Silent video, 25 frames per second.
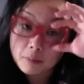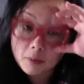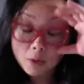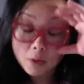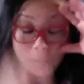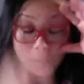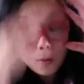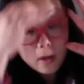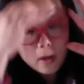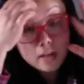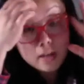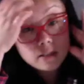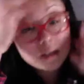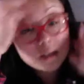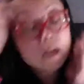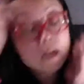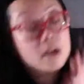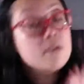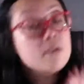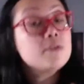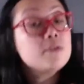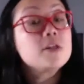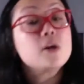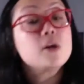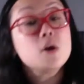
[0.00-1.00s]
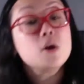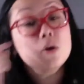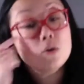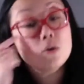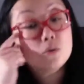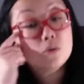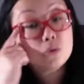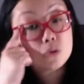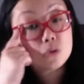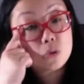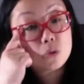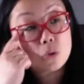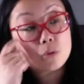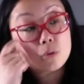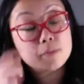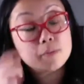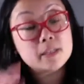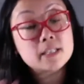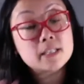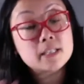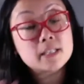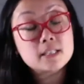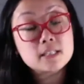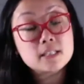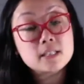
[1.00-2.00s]
was the whole
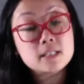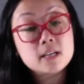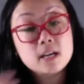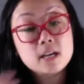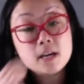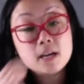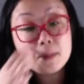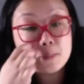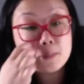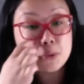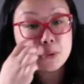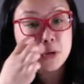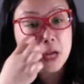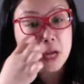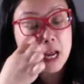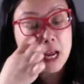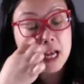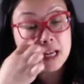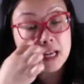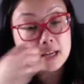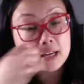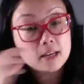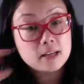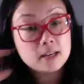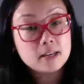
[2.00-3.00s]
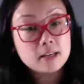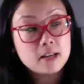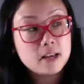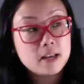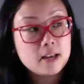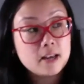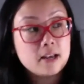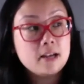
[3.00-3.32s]
Tormund, Brienne,